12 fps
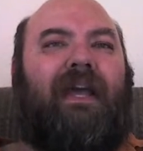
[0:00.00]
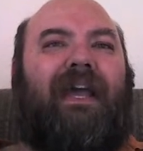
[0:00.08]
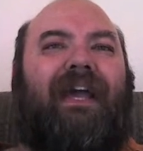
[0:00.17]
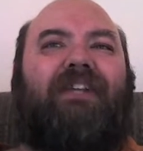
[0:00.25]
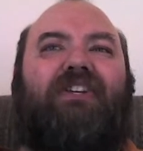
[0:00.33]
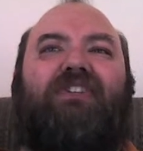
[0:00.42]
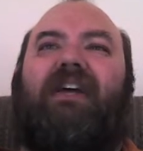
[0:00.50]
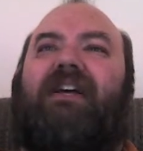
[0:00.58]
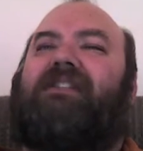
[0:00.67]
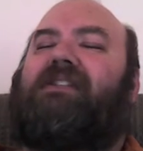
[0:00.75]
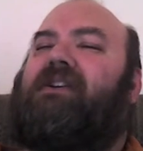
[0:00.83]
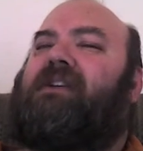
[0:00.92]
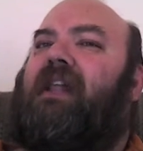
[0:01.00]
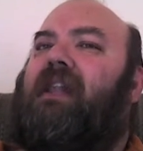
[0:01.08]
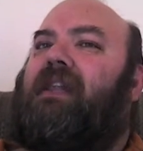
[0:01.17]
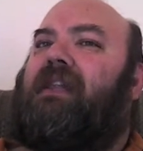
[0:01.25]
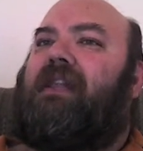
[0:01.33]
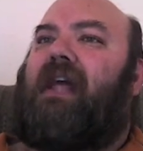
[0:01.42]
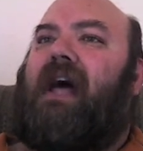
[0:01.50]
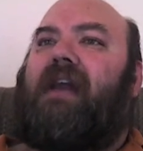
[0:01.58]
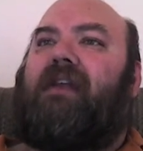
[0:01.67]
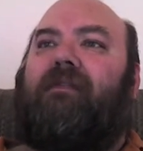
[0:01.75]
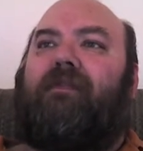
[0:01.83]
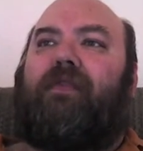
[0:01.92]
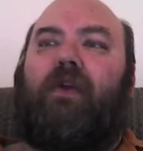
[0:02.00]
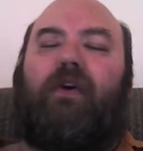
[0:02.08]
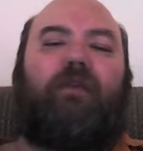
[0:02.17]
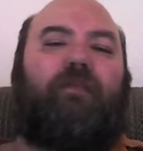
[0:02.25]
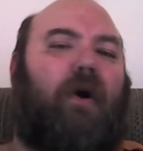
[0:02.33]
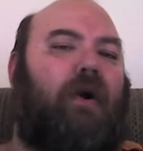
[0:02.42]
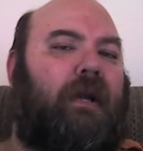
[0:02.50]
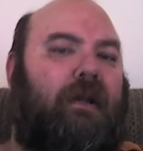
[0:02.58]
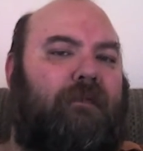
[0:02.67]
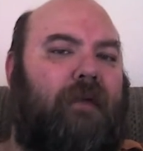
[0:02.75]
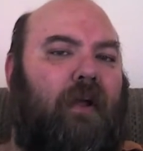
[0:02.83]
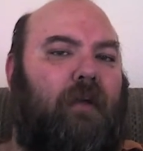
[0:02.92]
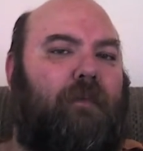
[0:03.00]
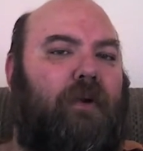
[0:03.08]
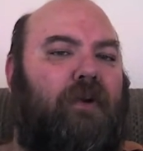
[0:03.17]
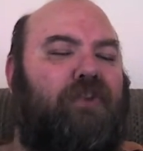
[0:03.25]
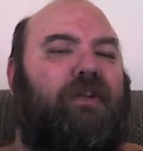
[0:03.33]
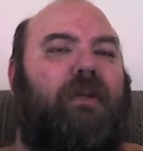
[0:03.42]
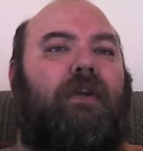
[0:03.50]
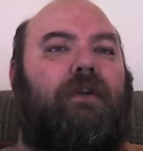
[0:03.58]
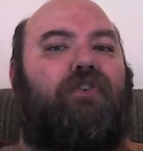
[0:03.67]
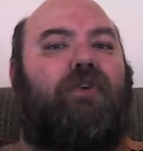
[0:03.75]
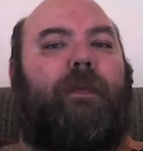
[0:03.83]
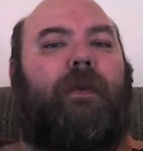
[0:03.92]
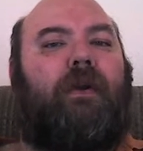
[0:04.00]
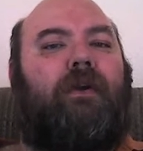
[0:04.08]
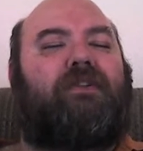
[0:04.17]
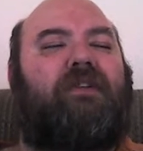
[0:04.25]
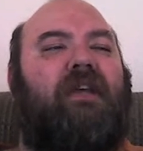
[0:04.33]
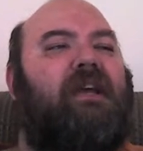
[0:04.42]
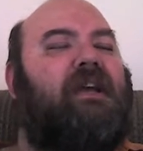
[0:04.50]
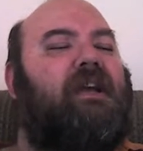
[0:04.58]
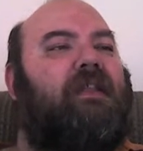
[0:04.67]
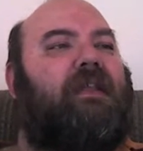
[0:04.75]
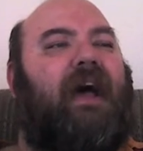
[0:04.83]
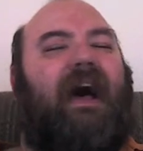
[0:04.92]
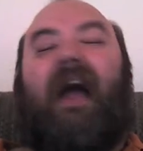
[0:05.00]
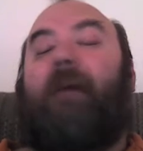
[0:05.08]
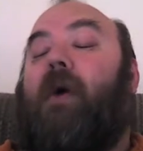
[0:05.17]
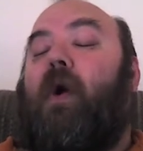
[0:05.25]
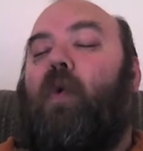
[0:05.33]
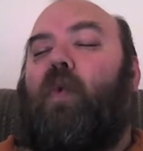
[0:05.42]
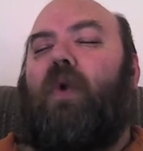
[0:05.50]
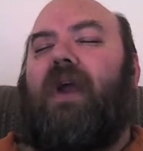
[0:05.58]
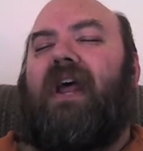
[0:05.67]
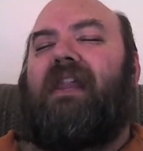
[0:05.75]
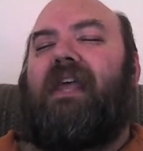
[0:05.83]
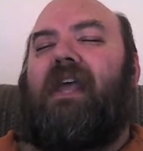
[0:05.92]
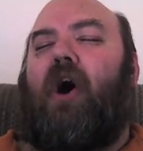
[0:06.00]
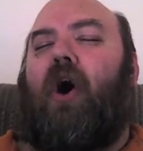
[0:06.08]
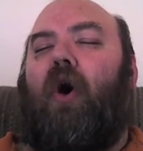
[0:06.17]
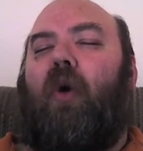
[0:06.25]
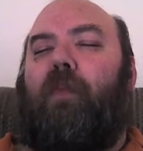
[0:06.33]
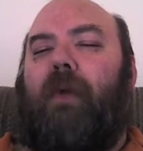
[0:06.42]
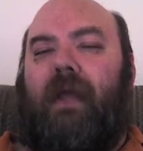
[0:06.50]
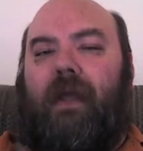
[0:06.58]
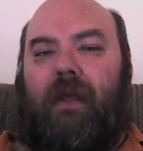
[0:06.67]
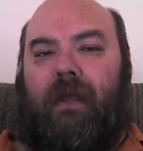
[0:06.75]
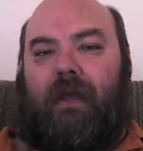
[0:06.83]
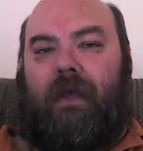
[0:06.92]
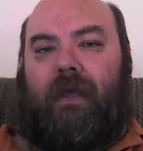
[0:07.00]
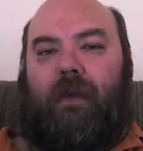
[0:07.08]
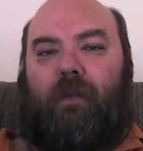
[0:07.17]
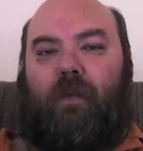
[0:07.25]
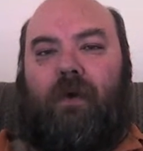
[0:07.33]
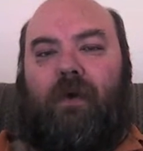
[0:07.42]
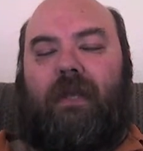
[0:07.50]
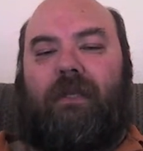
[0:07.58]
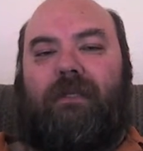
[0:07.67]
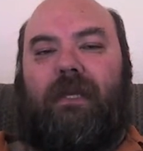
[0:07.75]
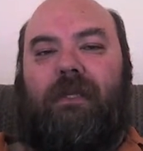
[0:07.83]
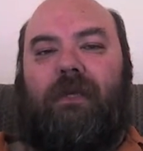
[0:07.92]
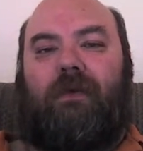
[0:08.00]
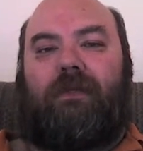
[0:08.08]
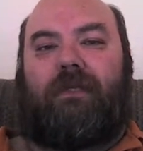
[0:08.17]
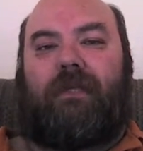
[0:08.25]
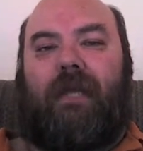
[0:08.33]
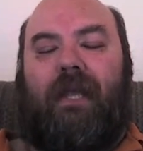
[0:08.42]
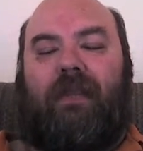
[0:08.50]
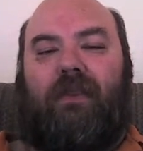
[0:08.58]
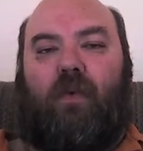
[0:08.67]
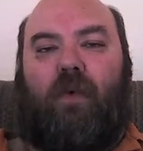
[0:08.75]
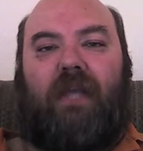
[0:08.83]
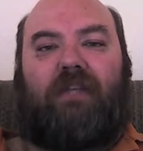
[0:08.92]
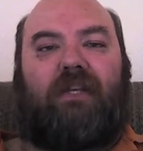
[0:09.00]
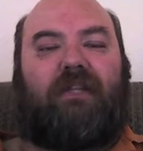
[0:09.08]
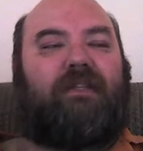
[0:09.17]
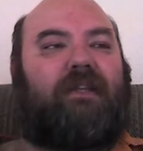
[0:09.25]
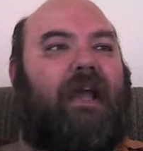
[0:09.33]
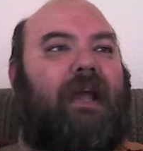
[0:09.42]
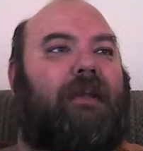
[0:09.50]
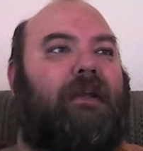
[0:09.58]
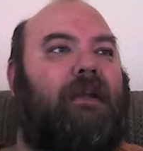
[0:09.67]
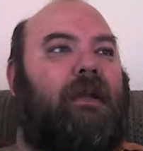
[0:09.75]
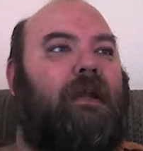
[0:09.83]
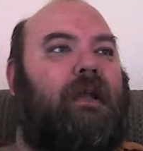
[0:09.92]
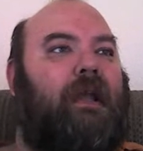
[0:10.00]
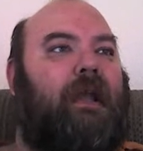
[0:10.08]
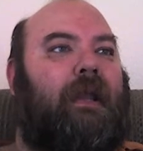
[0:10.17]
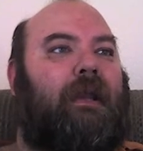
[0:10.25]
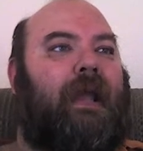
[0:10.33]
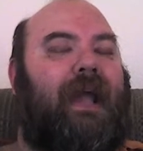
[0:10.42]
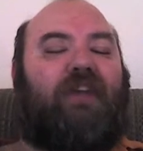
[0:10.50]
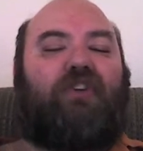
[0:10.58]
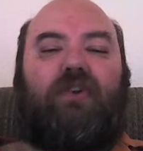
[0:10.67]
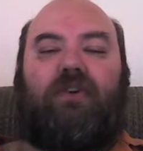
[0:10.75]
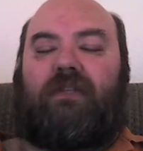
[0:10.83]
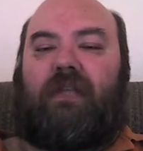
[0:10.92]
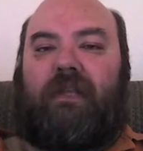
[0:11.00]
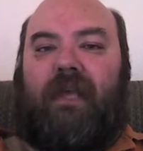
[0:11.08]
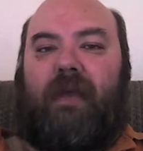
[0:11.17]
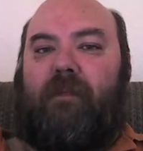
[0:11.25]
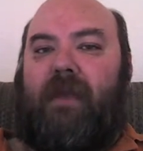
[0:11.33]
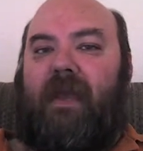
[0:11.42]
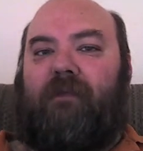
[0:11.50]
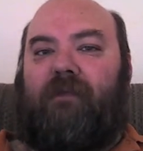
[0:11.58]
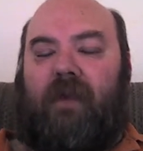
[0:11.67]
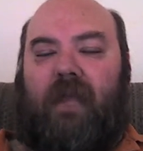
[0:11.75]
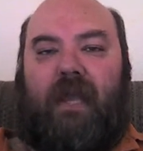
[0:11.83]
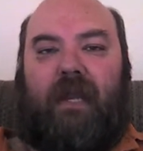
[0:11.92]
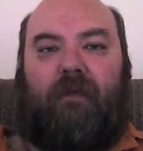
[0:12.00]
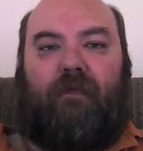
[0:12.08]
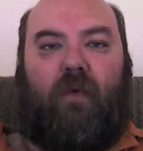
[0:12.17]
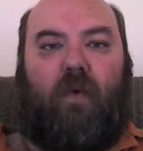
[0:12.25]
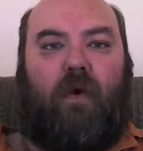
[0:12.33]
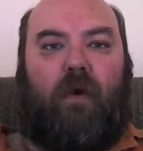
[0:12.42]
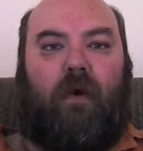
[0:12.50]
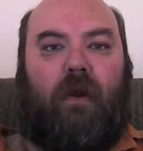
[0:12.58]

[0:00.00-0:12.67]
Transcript: It's just there's a lot of third party developers and contributors that I'm really hoping will continue to take the widgets and and extras that they made for KDE4